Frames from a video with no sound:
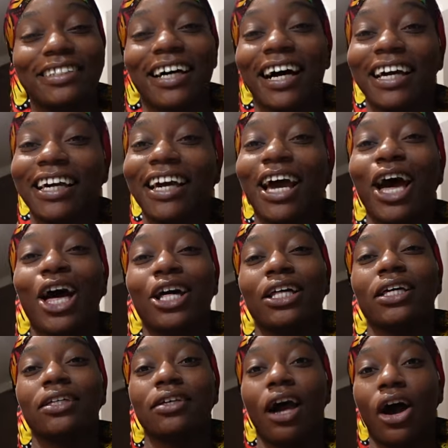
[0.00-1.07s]
Like,
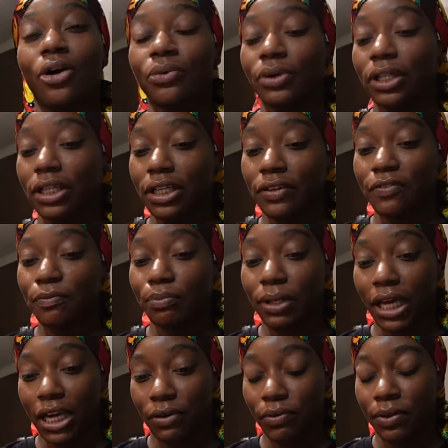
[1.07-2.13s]
y'all really
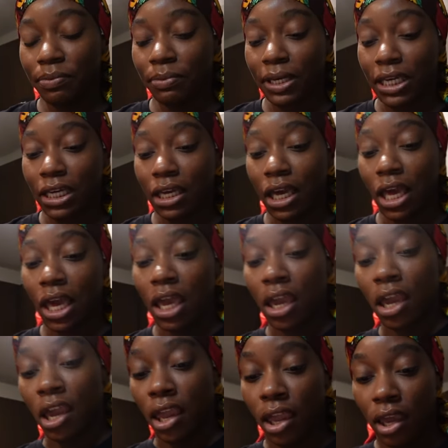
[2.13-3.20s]
play with me.
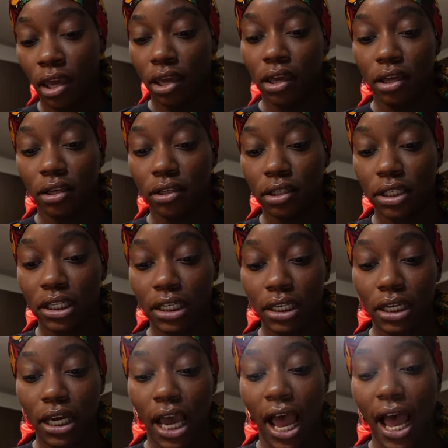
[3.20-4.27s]
And
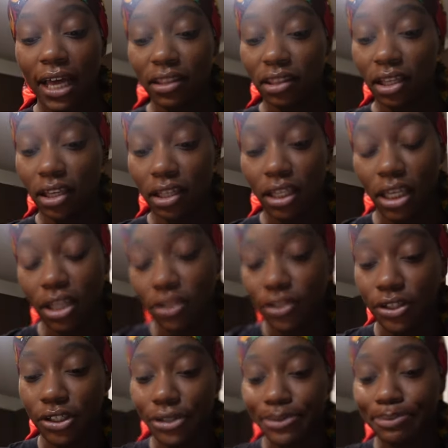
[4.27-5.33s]
I think
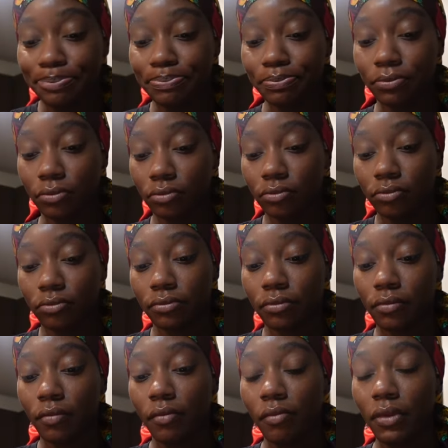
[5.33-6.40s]
either
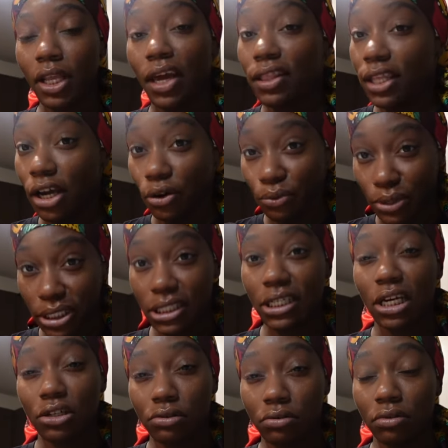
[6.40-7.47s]
they'll
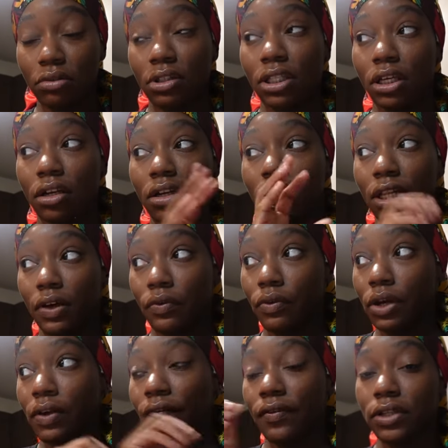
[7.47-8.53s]
reschedule the
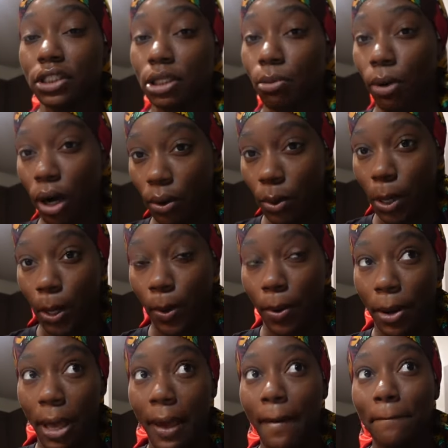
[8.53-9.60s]
delivery for tomorrow.
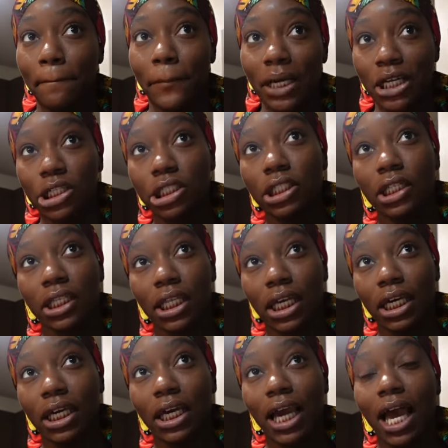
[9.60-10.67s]
But here's the thing.
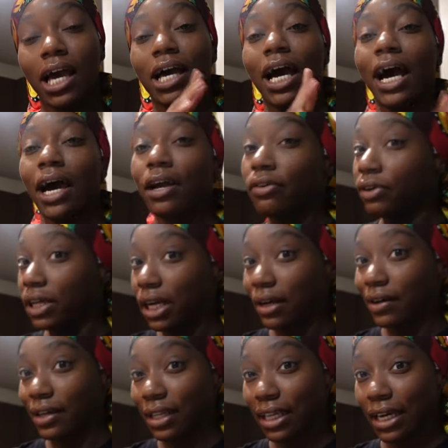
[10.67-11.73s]
I don't get out
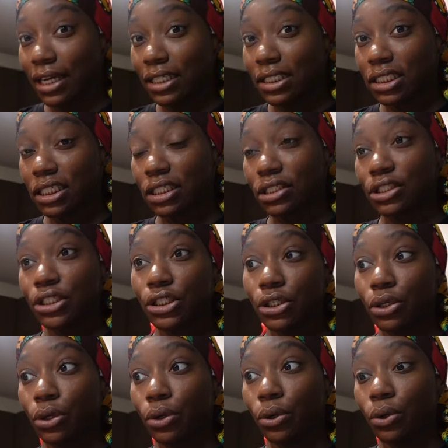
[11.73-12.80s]
of class
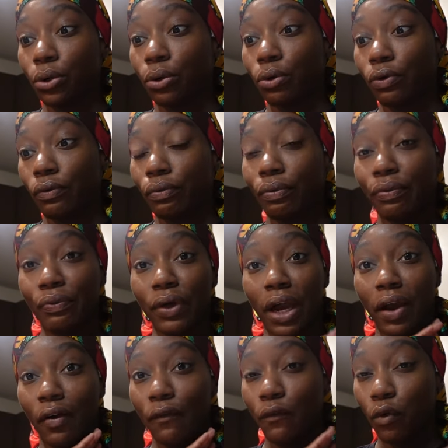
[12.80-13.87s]
until
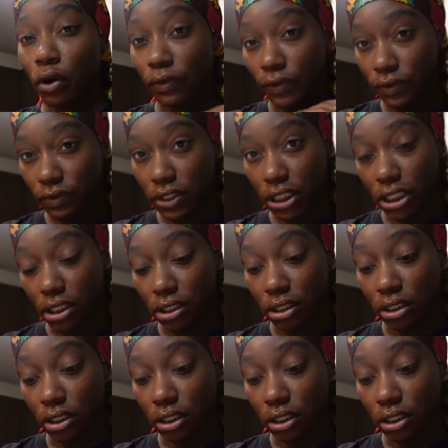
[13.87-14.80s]
like four fifteen.